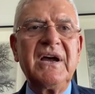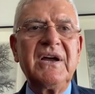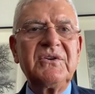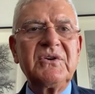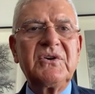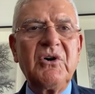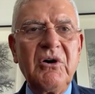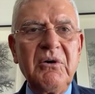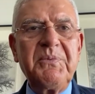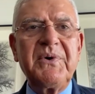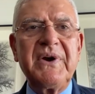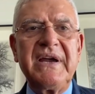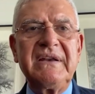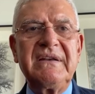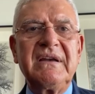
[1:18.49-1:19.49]
to
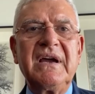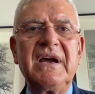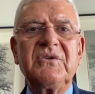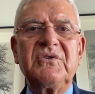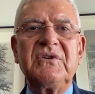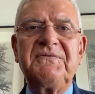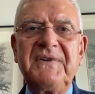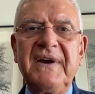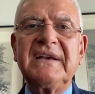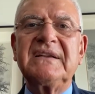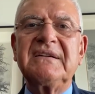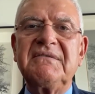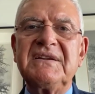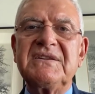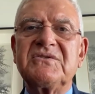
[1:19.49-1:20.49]
cooperate to
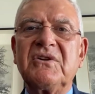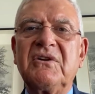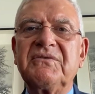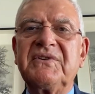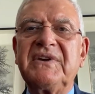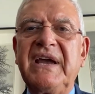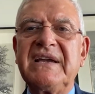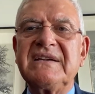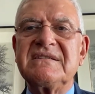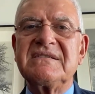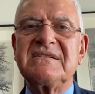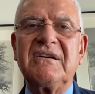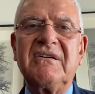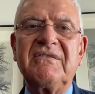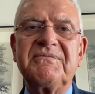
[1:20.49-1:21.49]
effectively solve cases
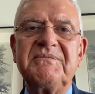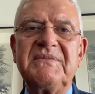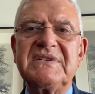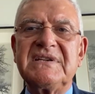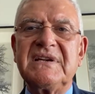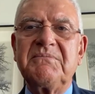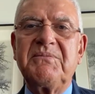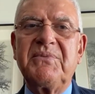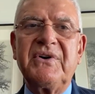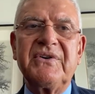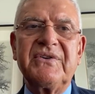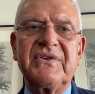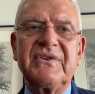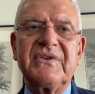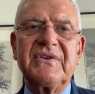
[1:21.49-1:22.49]
of missing
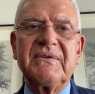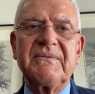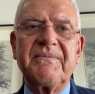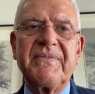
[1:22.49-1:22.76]
persons.